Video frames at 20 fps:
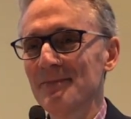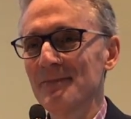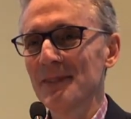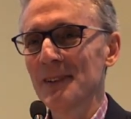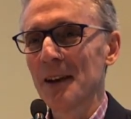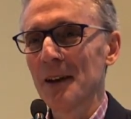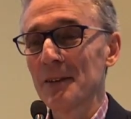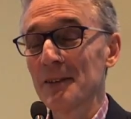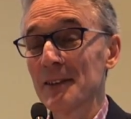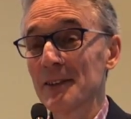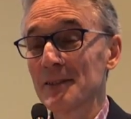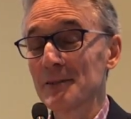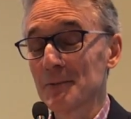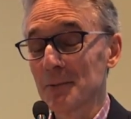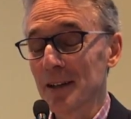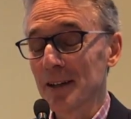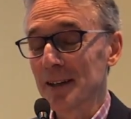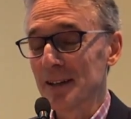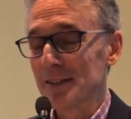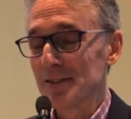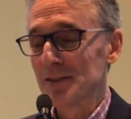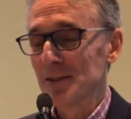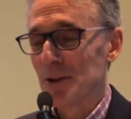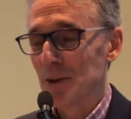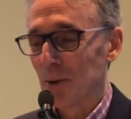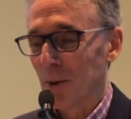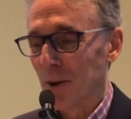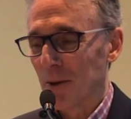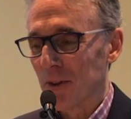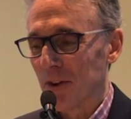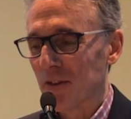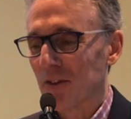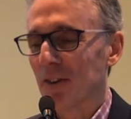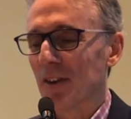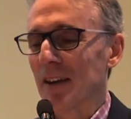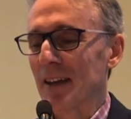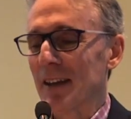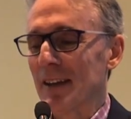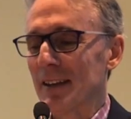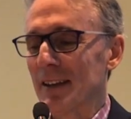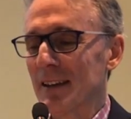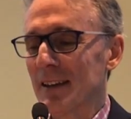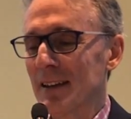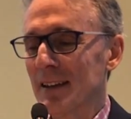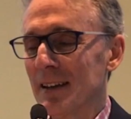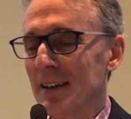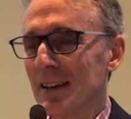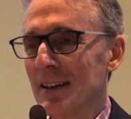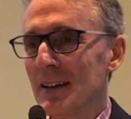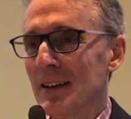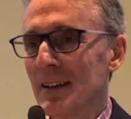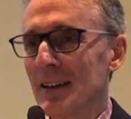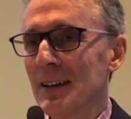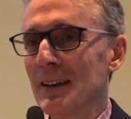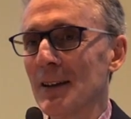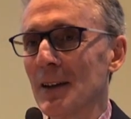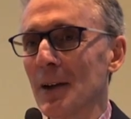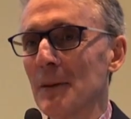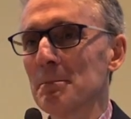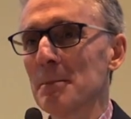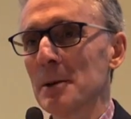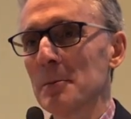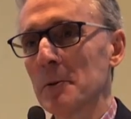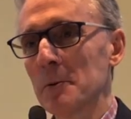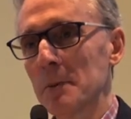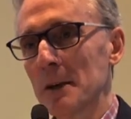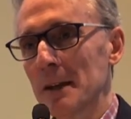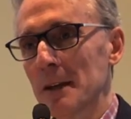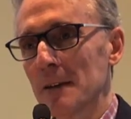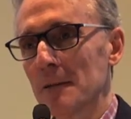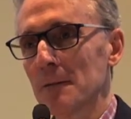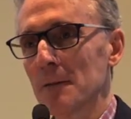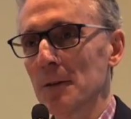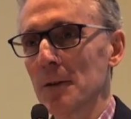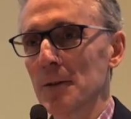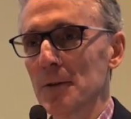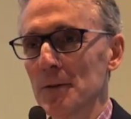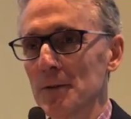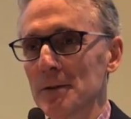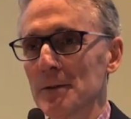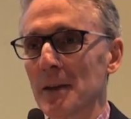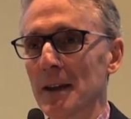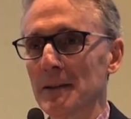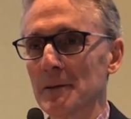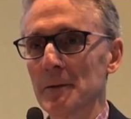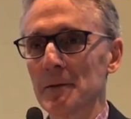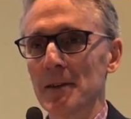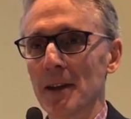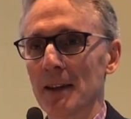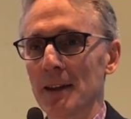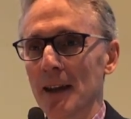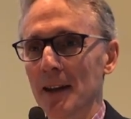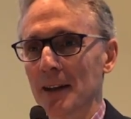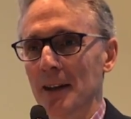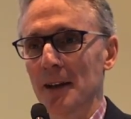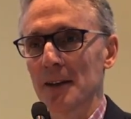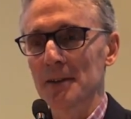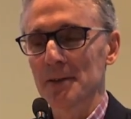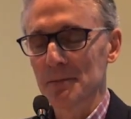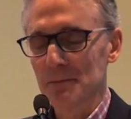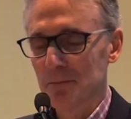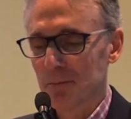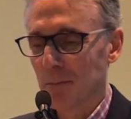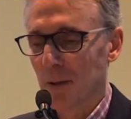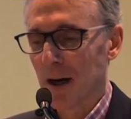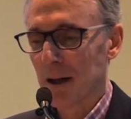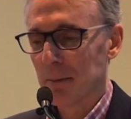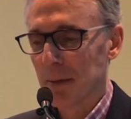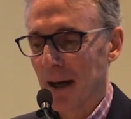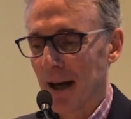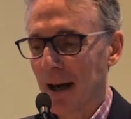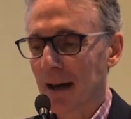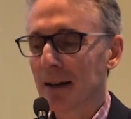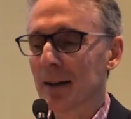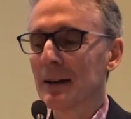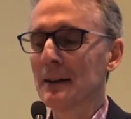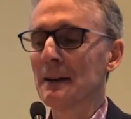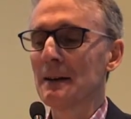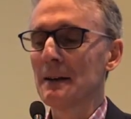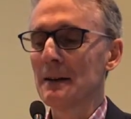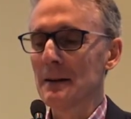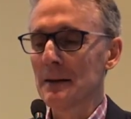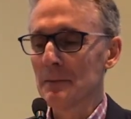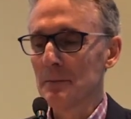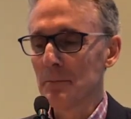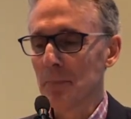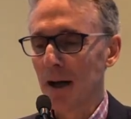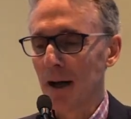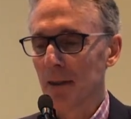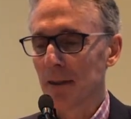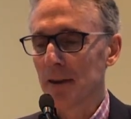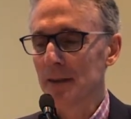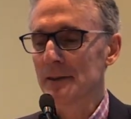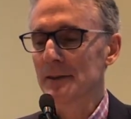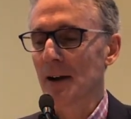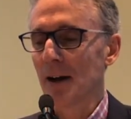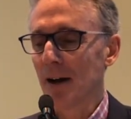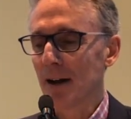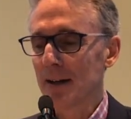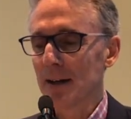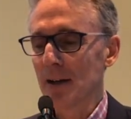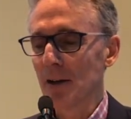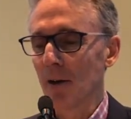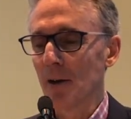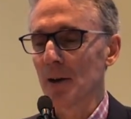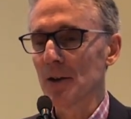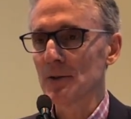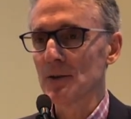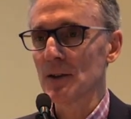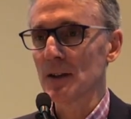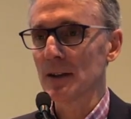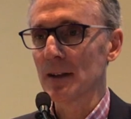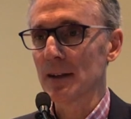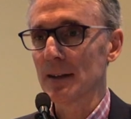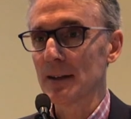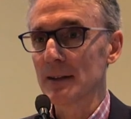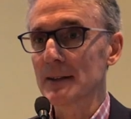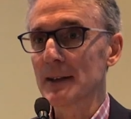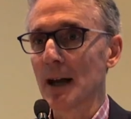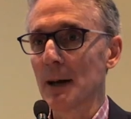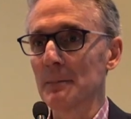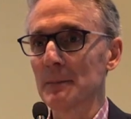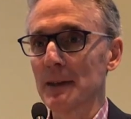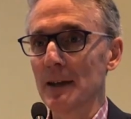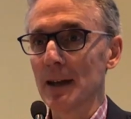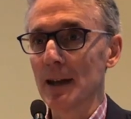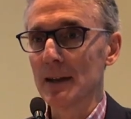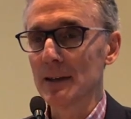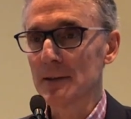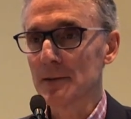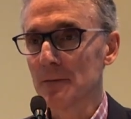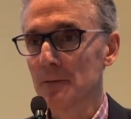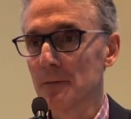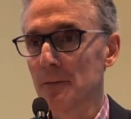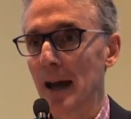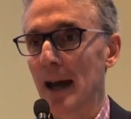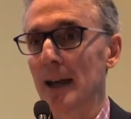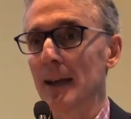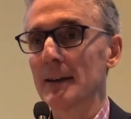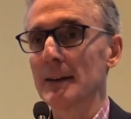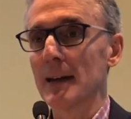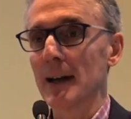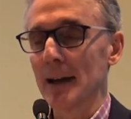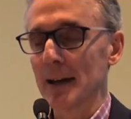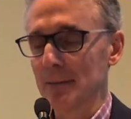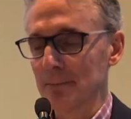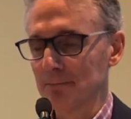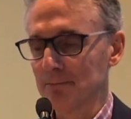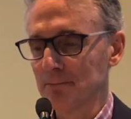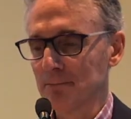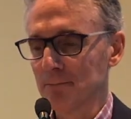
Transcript: Yeah, this really is new on the scene. Not people being confused, as we've said, that goes way back, but this ideology that has come in to validate